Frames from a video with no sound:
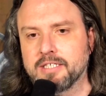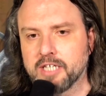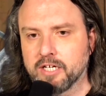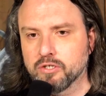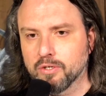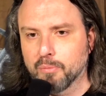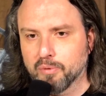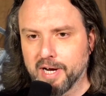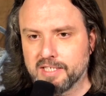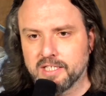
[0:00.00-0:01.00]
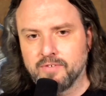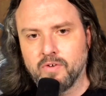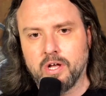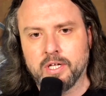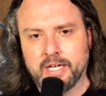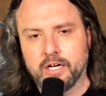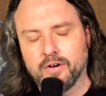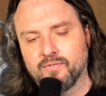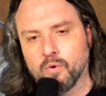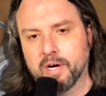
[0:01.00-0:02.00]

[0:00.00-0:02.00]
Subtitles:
gentle abrasive cleaner for